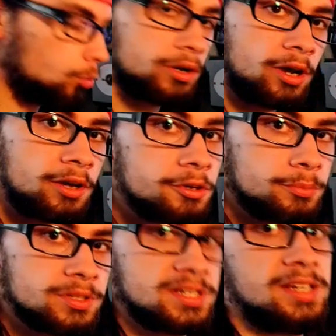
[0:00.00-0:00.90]

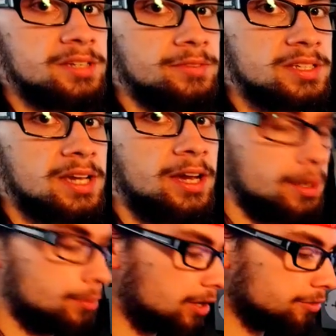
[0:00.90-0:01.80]
100% of the
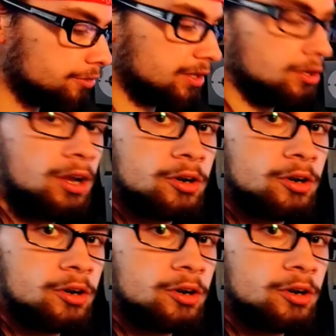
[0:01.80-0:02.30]
time other than